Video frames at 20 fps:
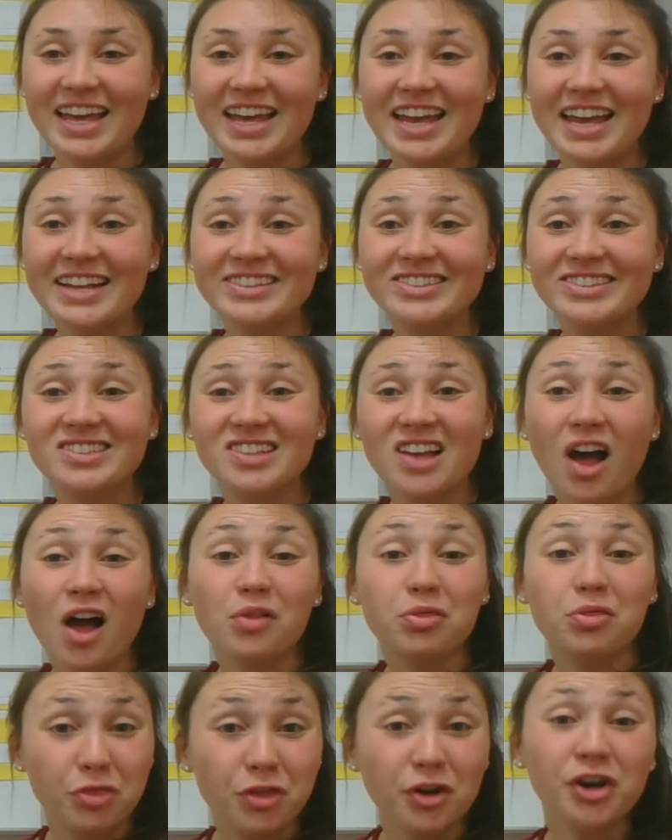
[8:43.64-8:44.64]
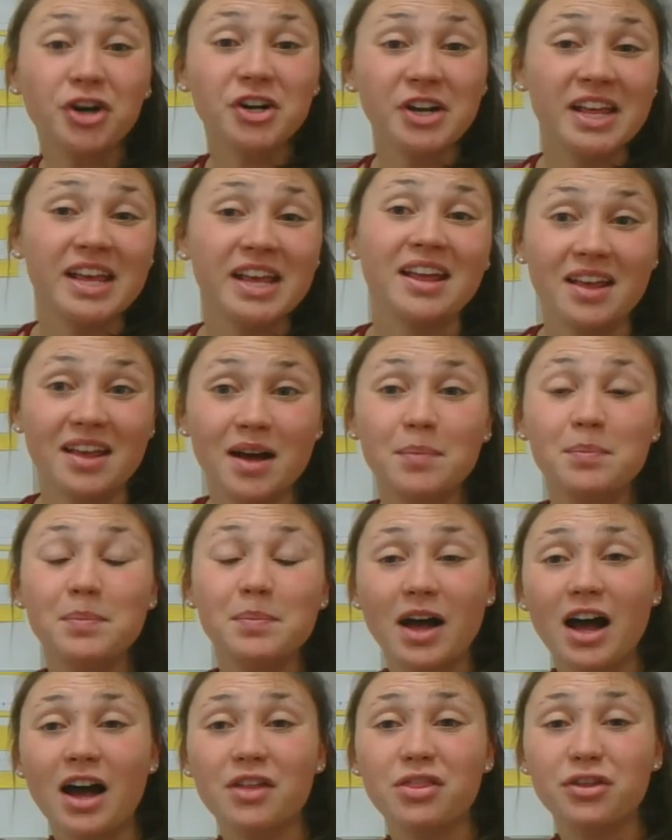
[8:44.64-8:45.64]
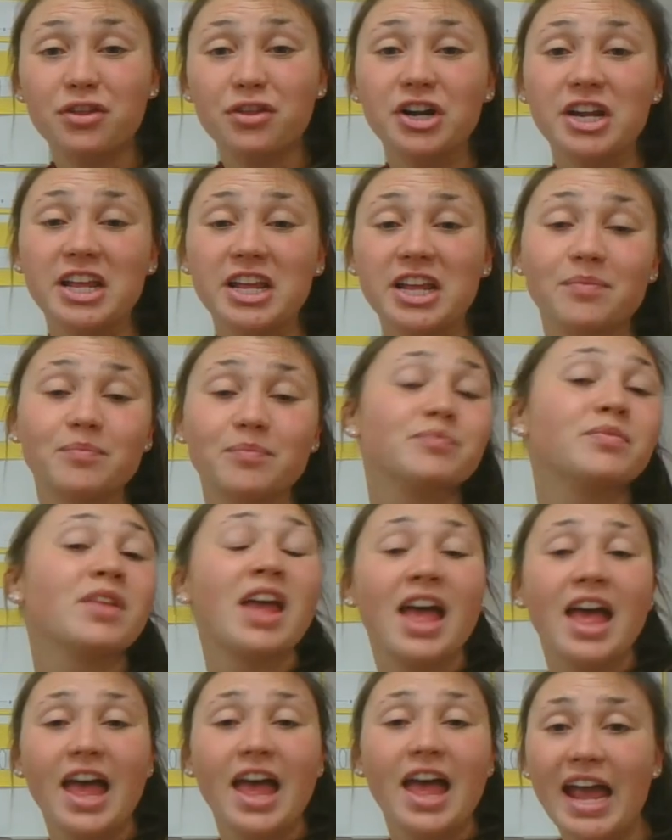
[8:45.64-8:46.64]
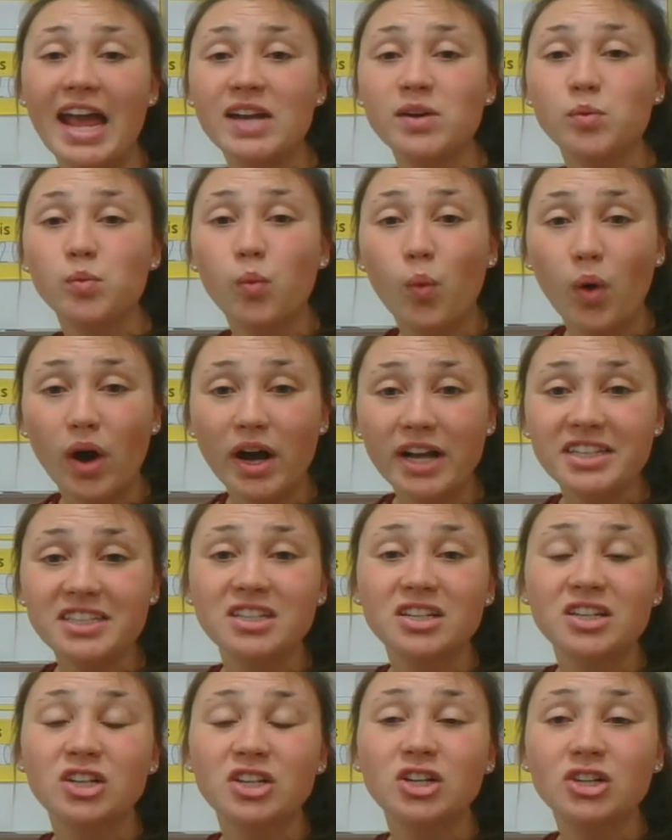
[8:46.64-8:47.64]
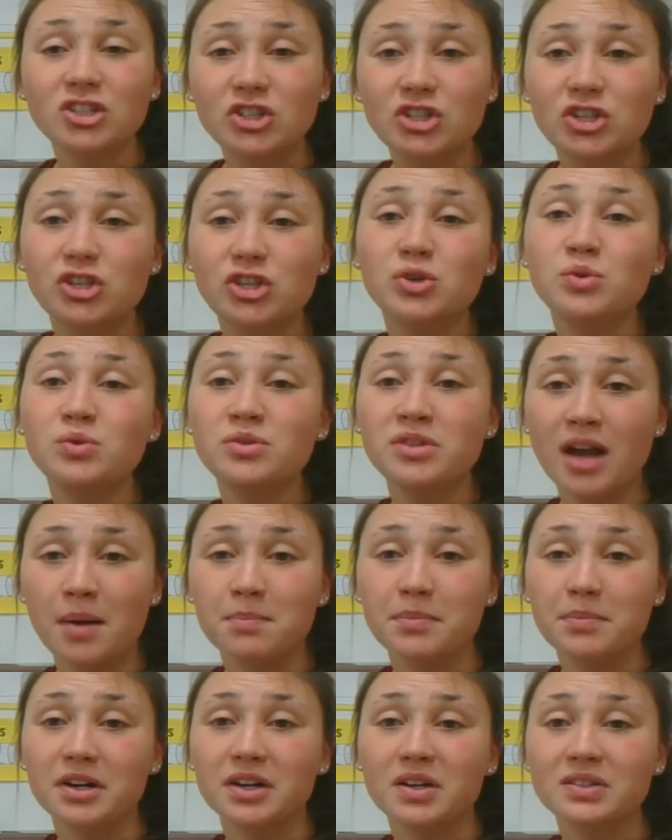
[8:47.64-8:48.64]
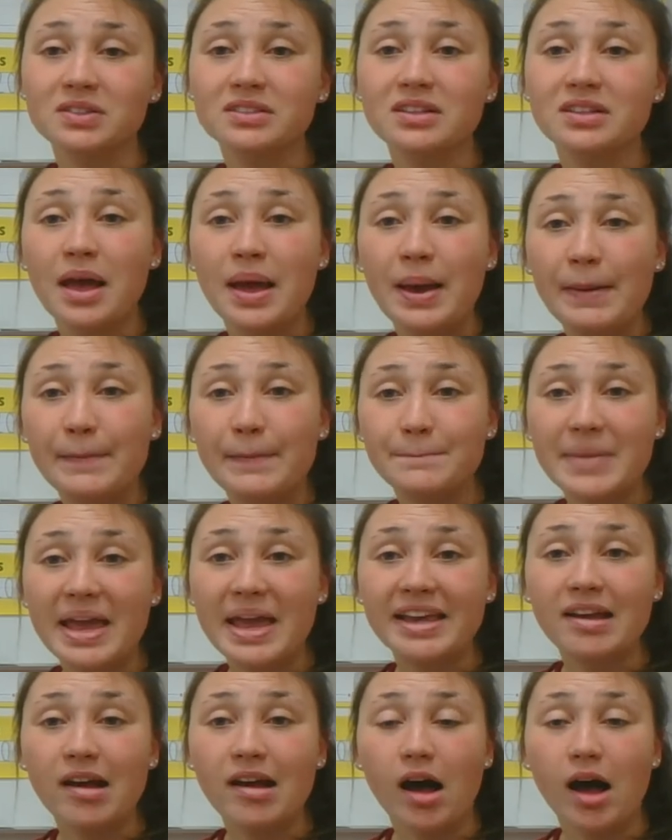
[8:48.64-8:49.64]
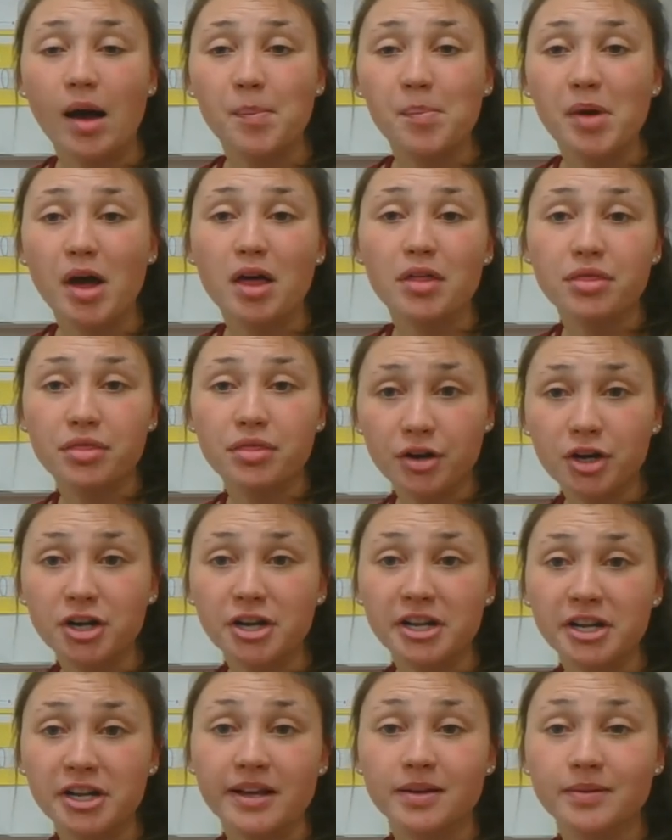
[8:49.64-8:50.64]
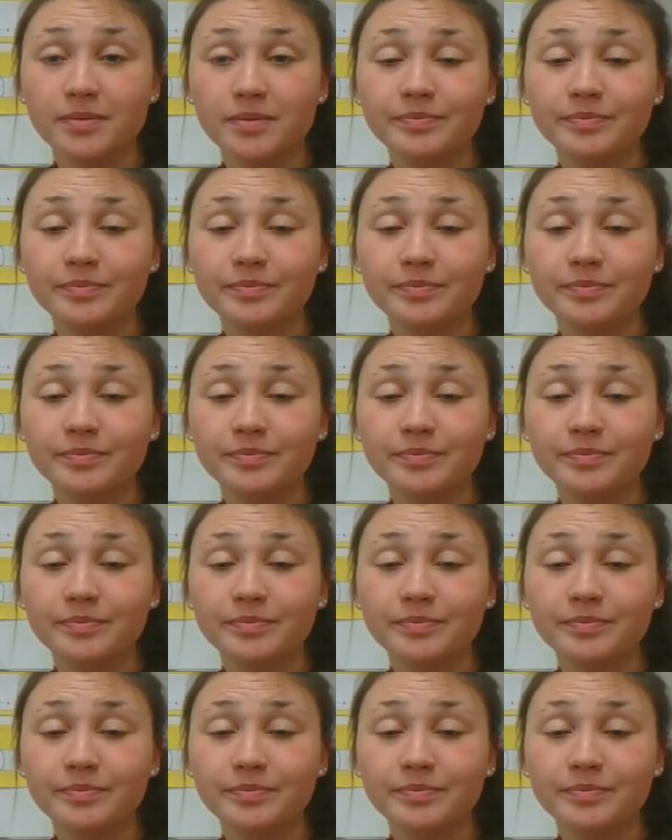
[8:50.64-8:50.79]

It's 30. Yep, 30. And what two numbers make up 30?